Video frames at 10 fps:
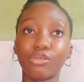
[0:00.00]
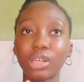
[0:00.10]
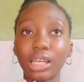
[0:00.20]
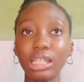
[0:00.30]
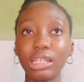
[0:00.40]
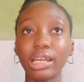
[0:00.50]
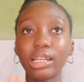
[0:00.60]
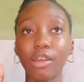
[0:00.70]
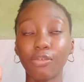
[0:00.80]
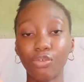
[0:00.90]
So I
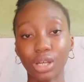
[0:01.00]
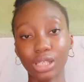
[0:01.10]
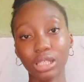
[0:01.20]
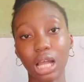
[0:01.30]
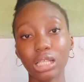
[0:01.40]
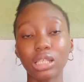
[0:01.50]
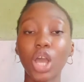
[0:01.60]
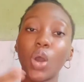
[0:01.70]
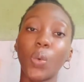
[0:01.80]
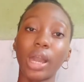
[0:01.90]
needed a fresh start
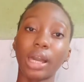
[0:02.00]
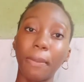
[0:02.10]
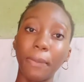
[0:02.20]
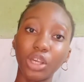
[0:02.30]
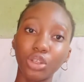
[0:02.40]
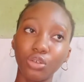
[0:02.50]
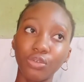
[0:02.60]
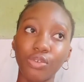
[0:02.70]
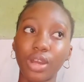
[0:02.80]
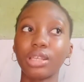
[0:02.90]
where I can make new
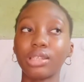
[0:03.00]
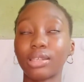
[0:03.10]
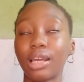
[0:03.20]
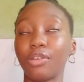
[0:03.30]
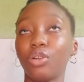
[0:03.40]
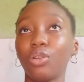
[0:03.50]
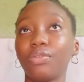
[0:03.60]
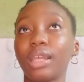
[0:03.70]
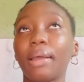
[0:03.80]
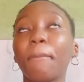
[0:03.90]
friends and all
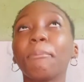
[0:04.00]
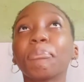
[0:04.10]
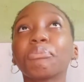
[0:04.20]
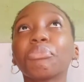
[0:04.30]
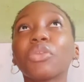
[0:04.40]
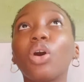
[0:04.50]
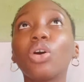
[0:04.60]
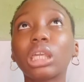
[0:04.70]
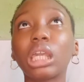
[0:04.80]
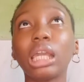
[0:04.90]
of that.
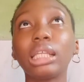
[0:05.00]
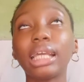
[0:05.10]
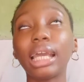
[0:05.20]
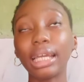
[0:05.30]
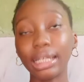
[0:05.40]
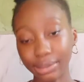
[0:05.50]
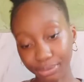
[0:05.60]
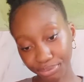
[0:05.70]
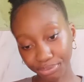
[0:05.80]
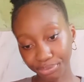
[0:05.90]
Okay, then